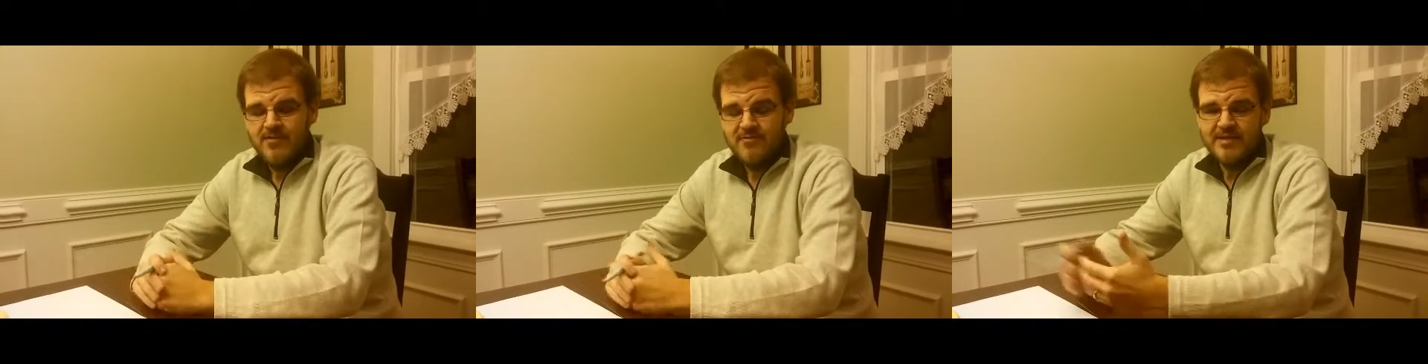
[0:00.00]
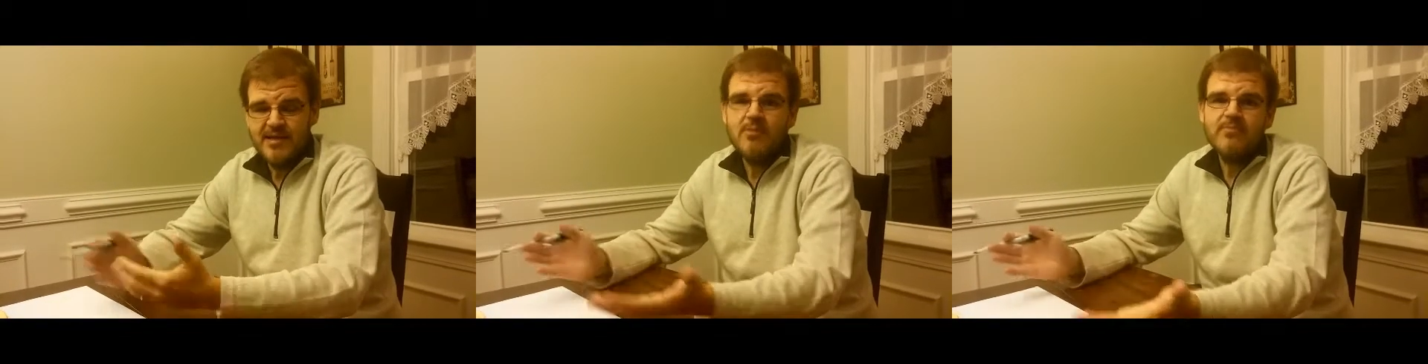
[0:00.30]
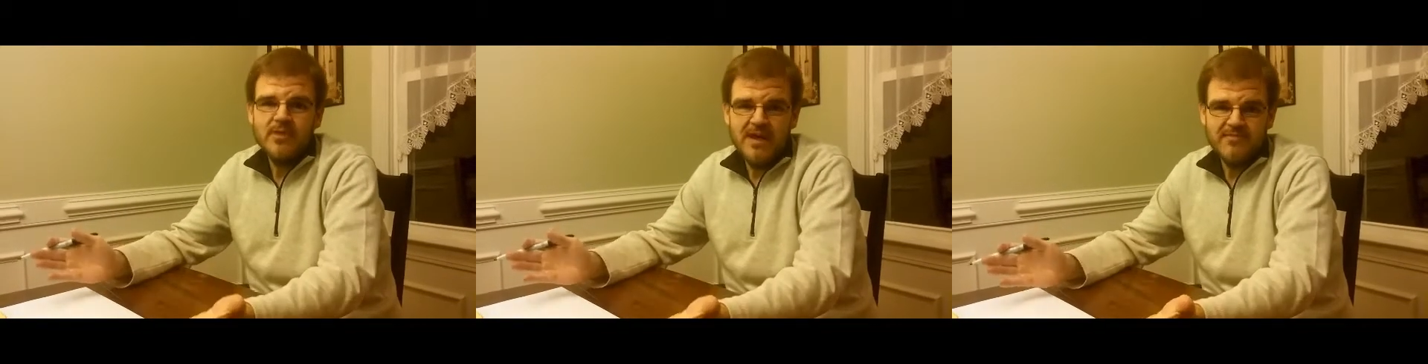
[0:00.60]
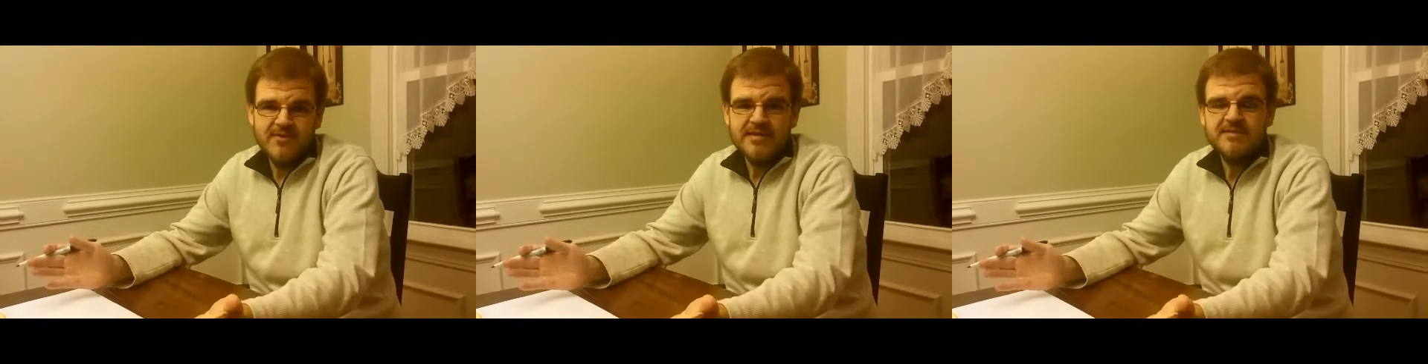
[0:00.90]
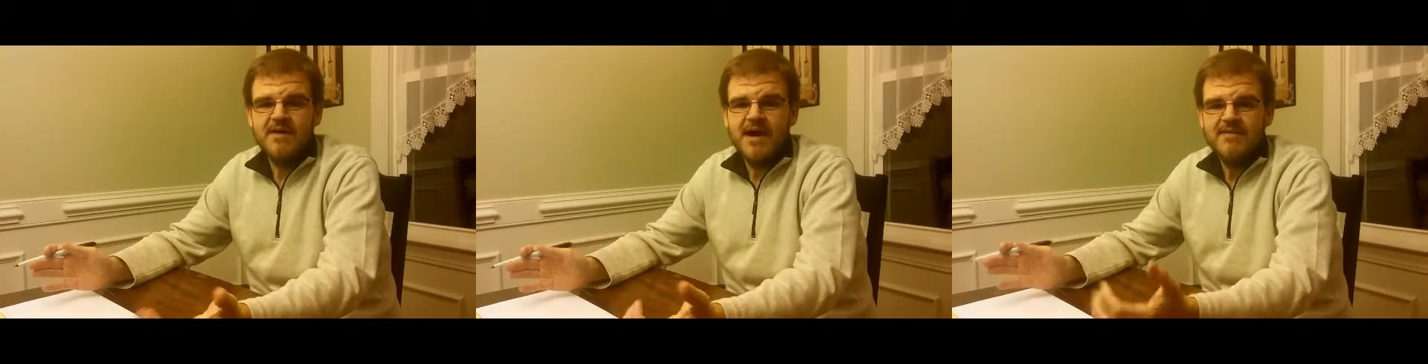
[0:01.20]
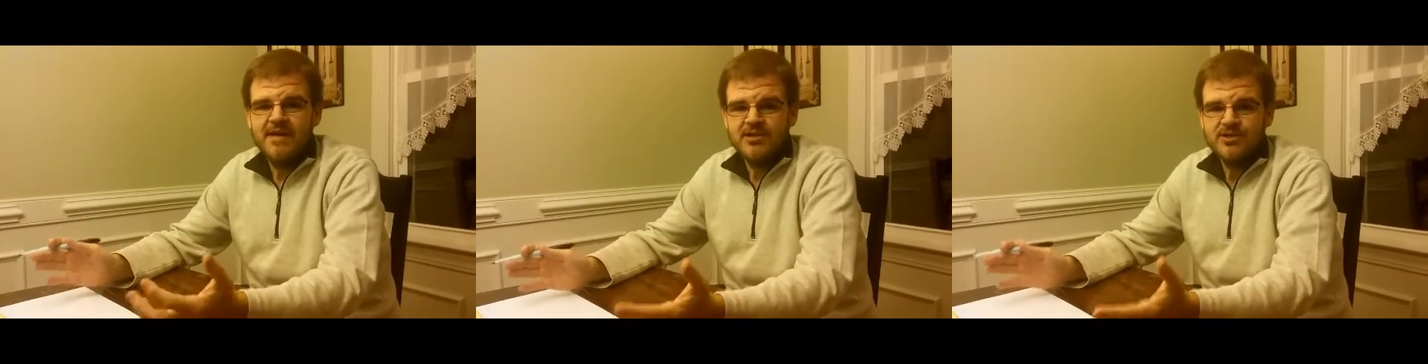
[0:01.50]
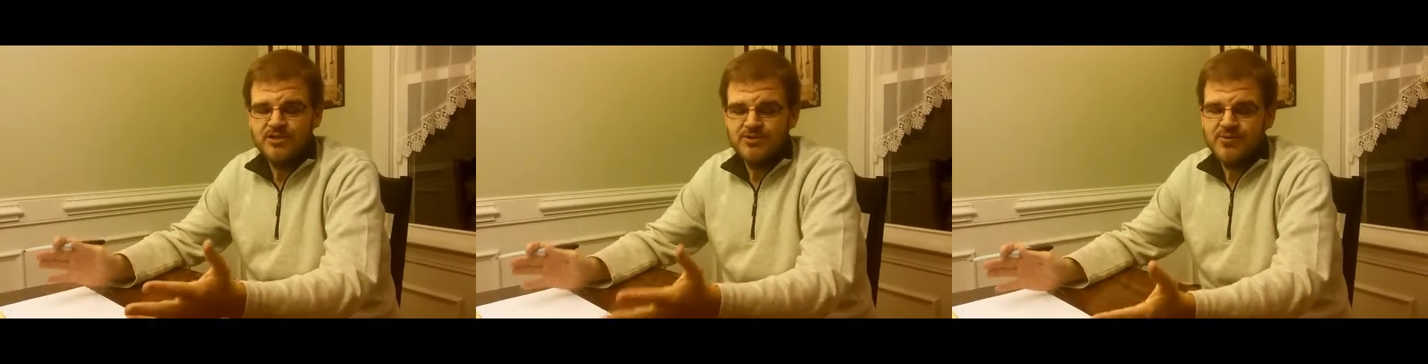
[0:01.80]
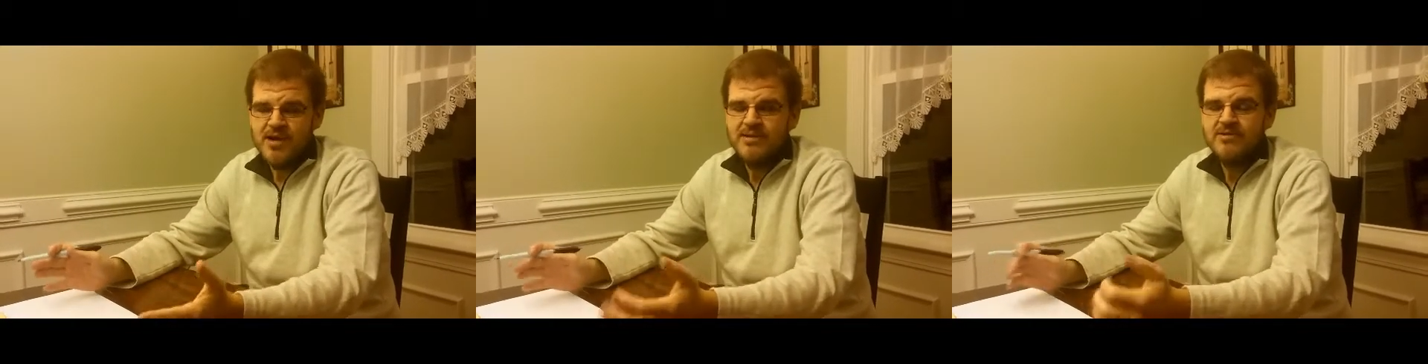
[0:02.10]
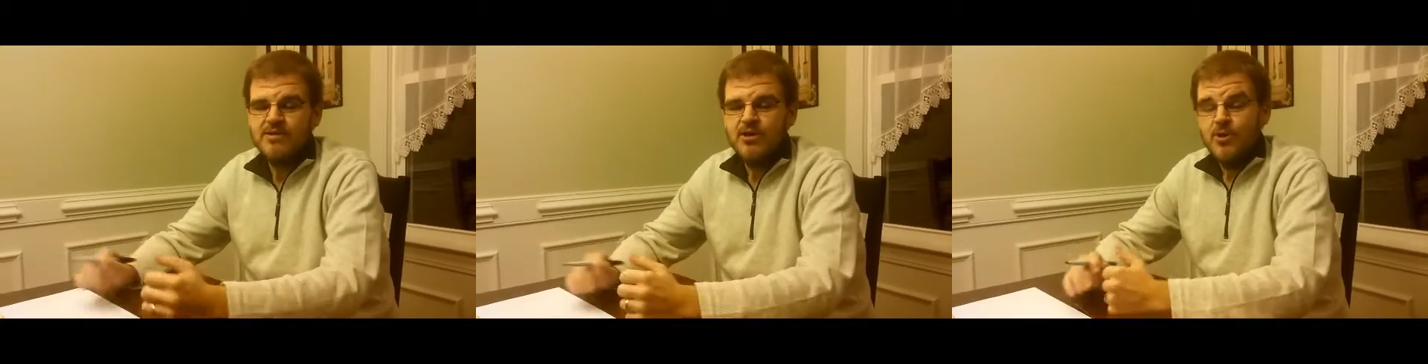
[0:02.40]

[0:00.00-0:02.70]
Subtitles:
they'll say, oh, everything's fine, that's just rain.